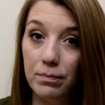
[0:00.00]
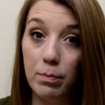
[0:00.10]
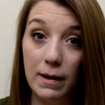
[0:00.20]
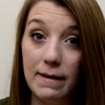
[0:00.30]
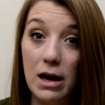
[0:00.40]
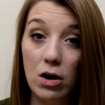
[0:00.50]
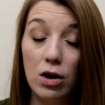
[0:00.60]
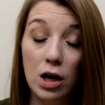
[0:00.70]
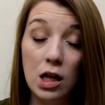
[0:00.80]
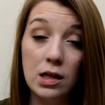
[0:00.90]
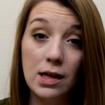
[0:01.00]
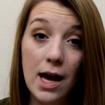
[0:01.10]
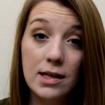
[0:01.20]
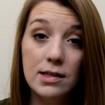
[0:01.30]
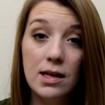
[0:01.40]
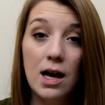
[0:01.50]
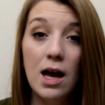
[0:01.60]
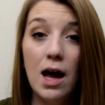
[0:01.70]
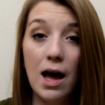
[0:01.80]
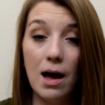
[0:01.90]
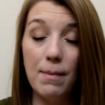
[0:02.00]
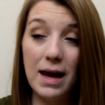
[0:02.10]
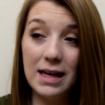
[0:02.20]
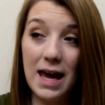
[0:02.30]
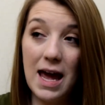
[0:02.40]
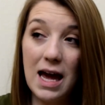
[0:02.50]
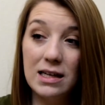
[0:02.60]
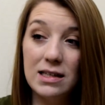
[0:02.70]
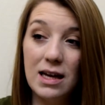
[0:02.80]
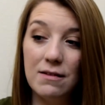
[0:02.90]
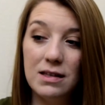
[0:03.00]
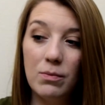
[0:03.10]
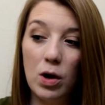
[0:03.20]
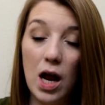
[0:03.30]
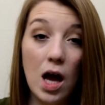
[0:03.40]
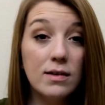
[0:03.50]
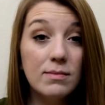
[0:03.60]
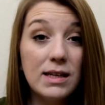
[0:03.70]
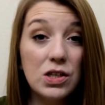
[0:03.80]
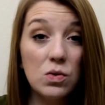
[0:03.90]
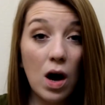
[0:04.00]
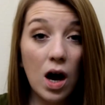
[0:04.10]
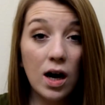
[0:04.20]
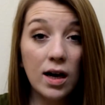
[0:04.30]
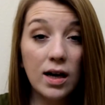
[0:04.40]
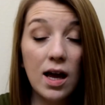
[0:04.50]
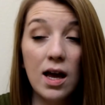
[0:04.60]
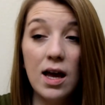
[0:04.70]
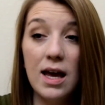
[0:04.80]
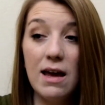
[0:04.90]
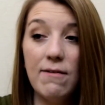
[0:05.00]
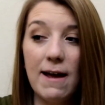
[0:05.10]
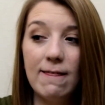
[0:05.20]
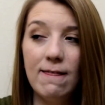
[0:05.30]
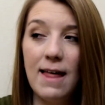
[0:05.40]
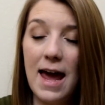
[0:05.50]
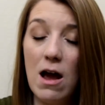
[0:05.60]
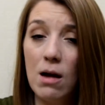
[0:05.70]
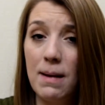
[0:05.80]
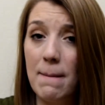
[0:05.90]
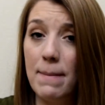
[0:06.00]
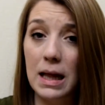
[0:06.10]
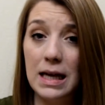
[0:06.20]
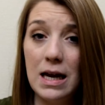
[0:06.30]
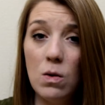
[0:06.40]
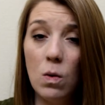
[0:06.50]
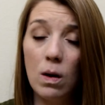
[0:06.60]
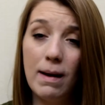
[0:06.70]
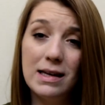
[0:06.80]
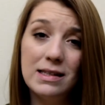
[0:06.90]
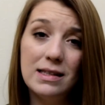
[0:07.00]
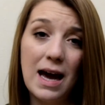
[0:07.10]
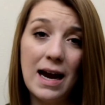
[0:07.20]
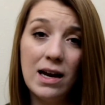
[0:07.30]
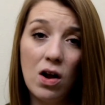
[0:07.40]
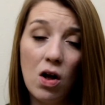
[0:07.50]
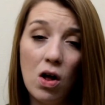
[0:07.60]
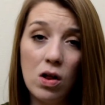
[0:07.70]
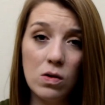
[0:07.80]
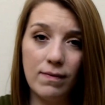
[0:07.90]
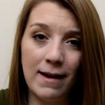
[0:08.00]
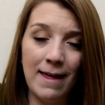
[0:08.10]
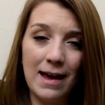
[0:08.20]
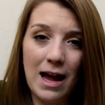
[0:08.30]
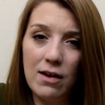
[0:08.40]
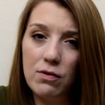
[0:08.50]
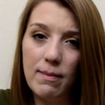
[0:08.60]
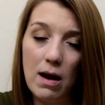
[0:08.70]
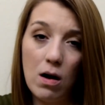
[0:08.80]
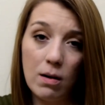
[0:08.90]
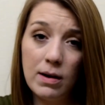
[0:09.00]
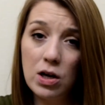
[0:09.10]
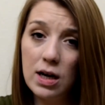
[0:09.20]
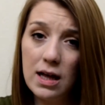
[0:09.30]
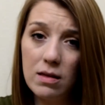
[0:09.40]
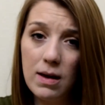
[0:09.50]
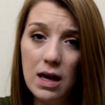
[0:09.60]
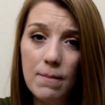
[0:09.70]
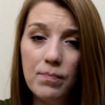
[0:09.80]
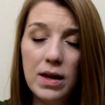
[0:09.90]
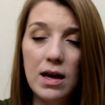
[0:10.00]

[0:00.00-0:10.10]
but they hurt nonetheless. I can't, if someone hugs me too hard, if I lay on my belly or my side at all, or if I lay kind of with my arm underneath me,